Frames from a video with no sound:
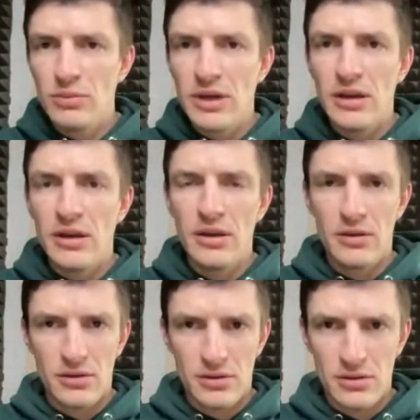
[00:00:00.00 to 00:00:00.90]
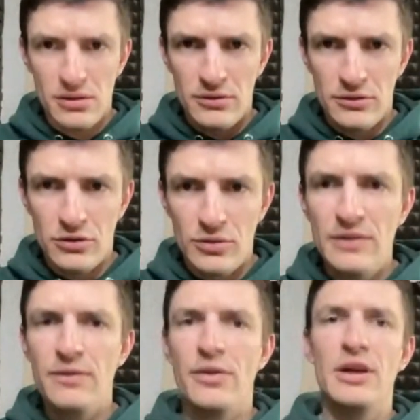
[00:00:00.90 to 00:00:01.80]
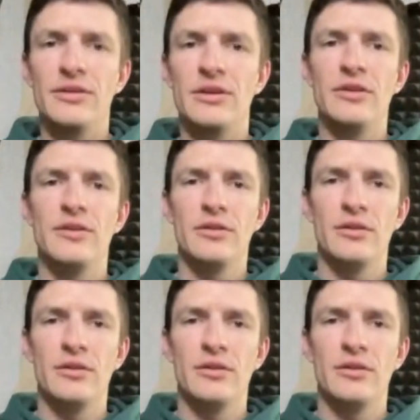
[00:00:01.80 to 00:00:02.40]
my screen for that, and